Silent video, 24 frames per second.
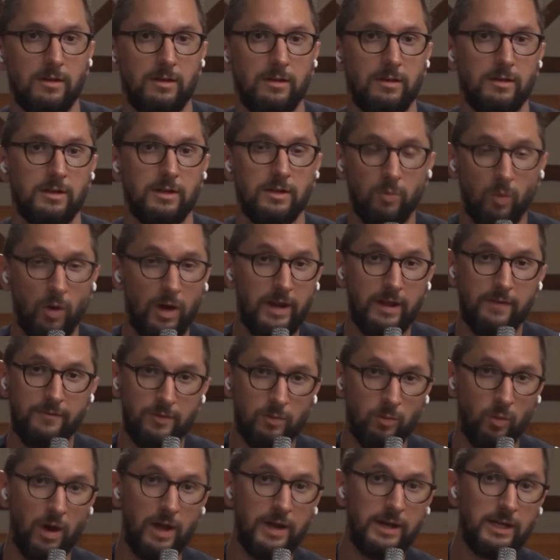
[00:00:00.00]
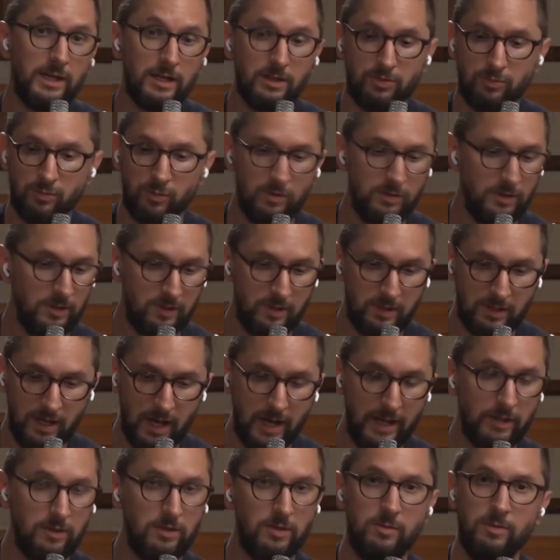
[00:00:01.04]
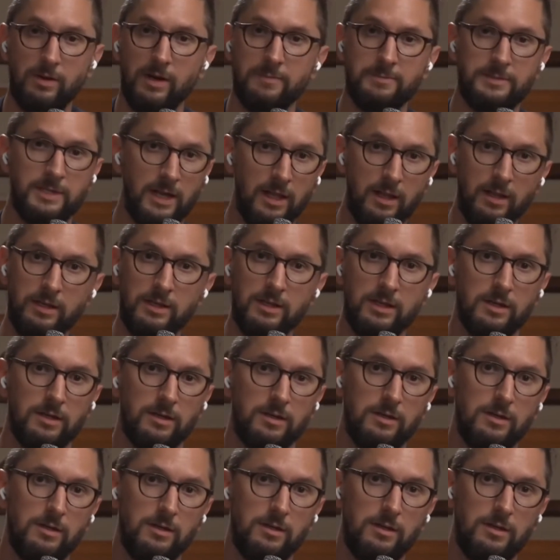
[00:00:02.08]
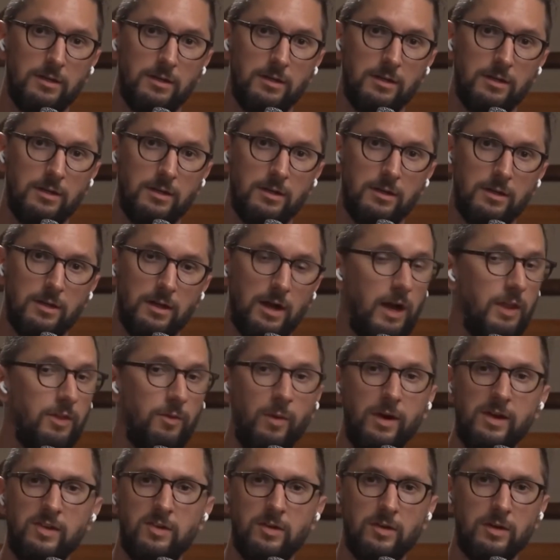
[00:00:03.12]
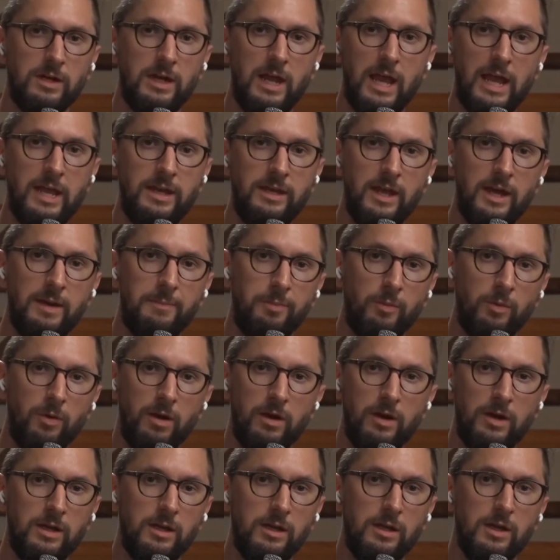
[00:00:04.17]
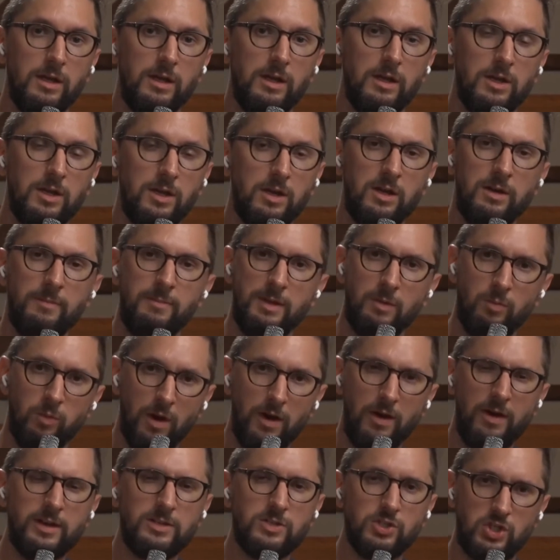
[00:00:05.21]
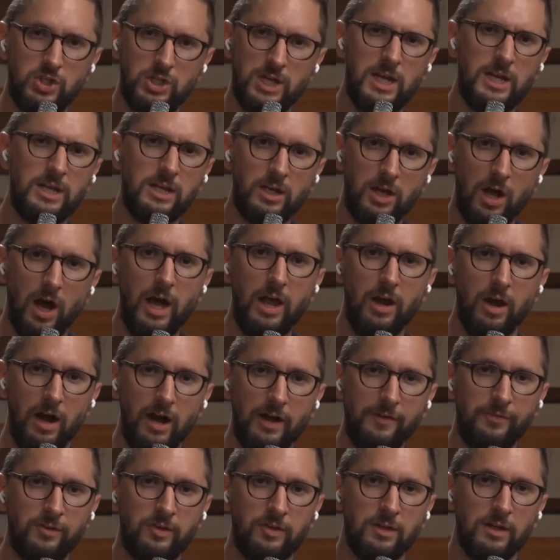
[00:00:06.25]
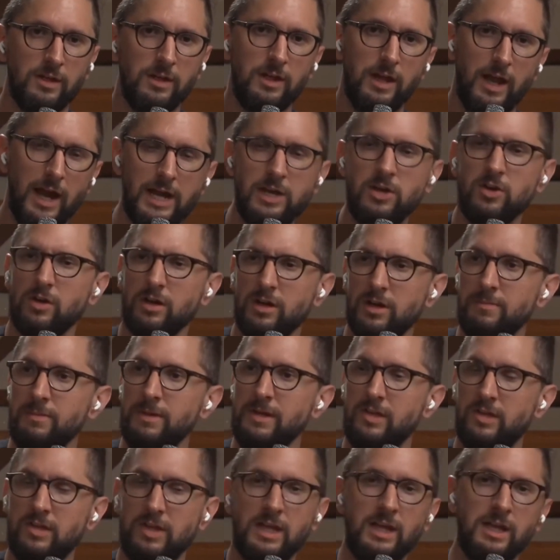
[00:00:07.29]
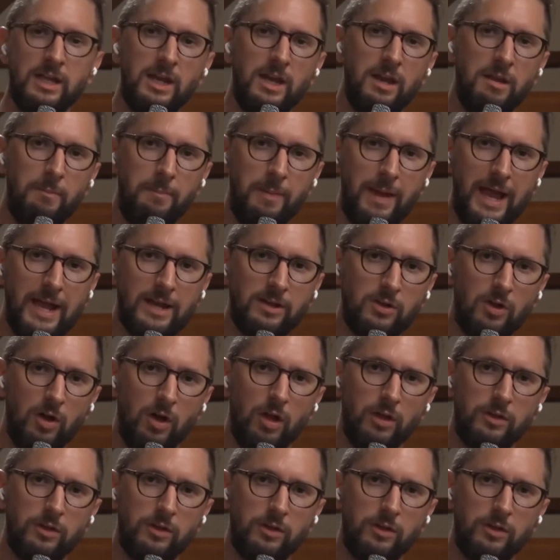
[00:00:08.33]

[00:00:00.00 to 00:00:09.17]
You want to, if you want to get through this, you got to do what I'm telling you. Otherwise, you're going to end up wearing, you're going to be wearing jean cutoffs, and you're going to be singing in a band called